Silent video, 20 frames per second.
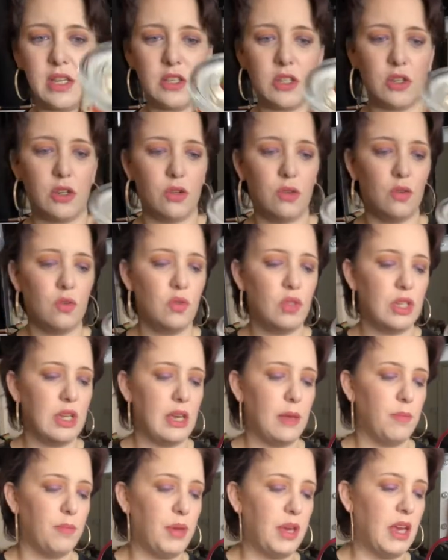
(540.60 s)
is called
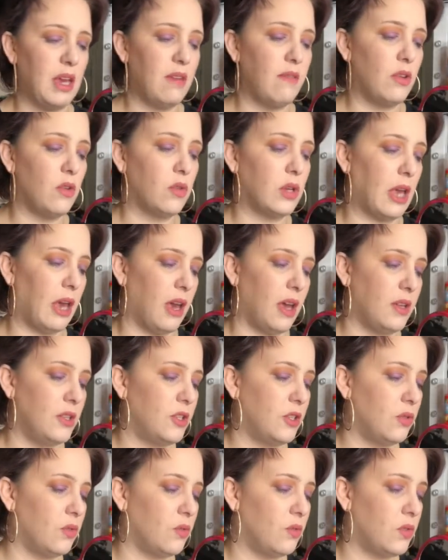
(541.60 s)
Imperial
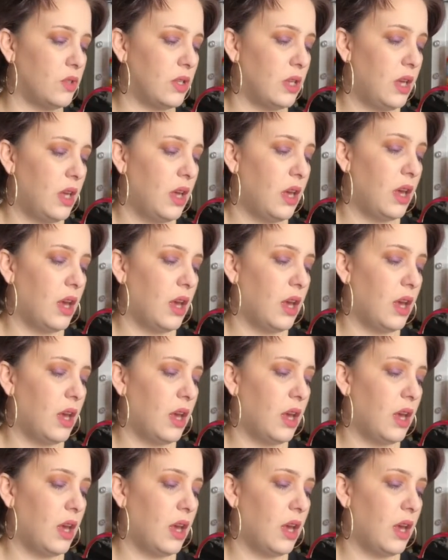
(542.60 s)
Candles,